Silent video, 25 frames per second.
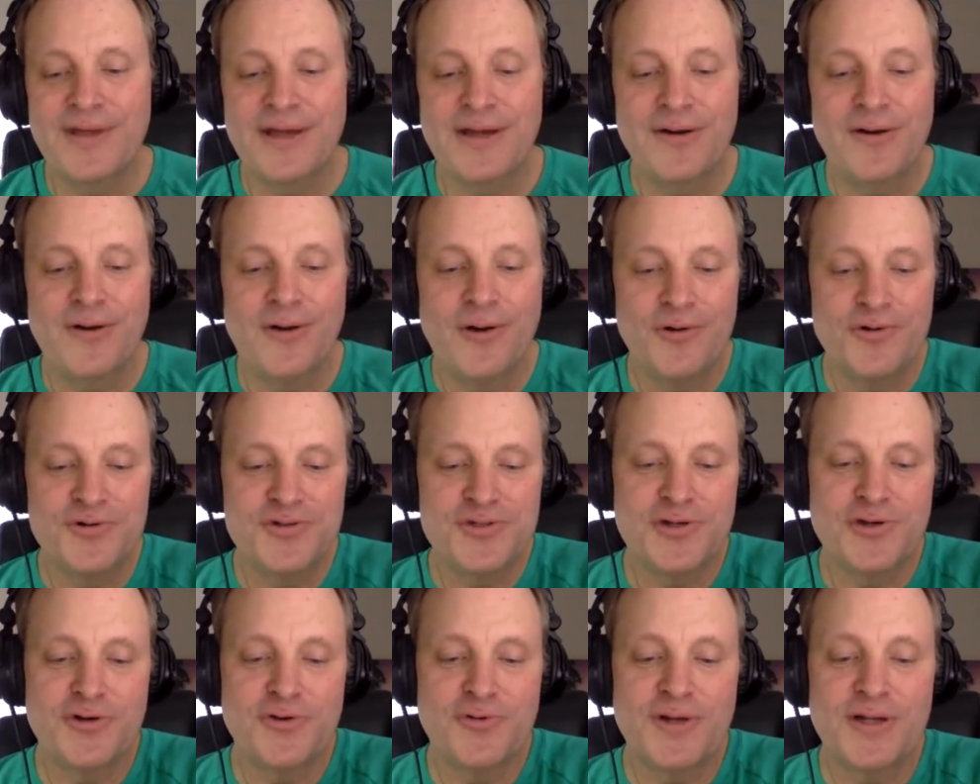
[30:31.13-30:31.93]
and
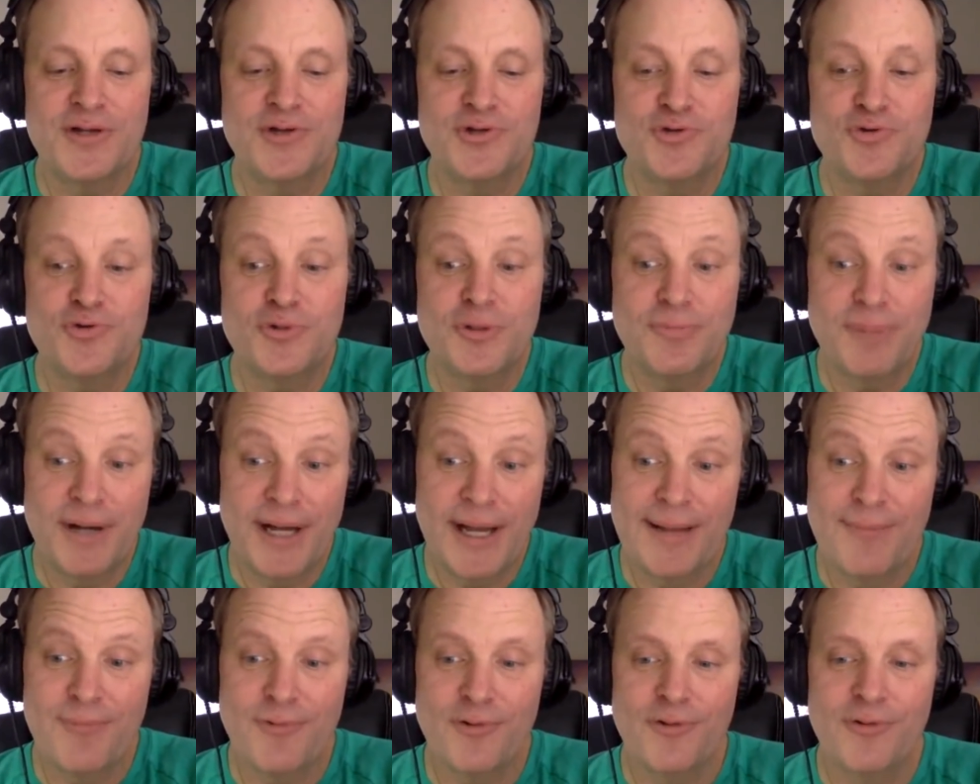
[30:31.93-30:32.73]
also
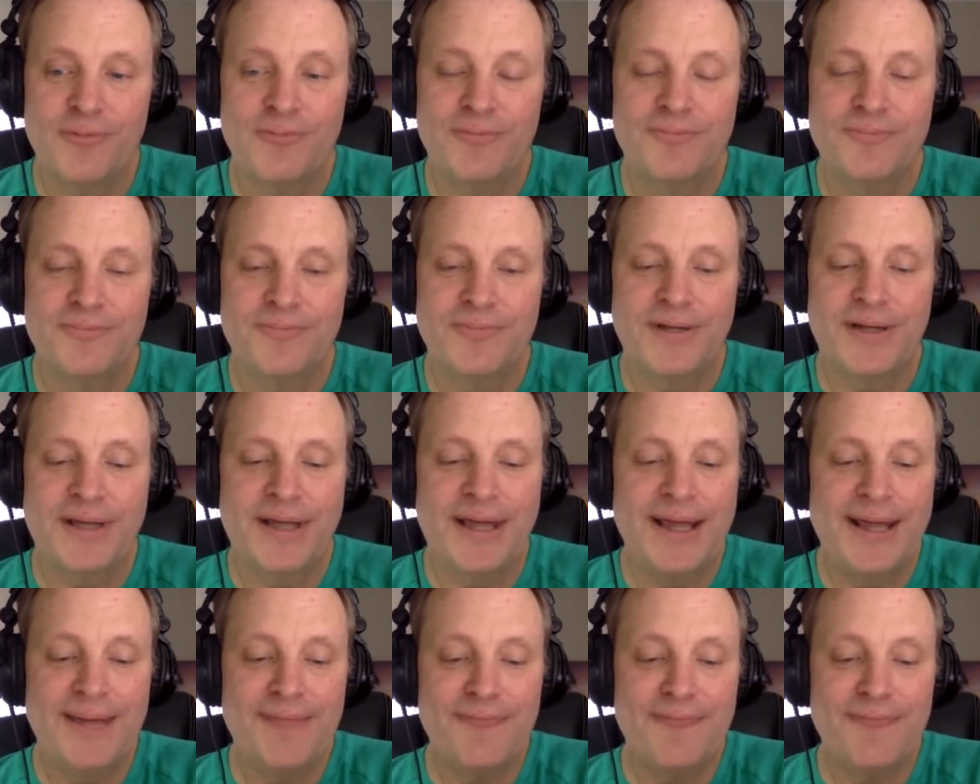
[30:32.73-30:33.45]
into the Bible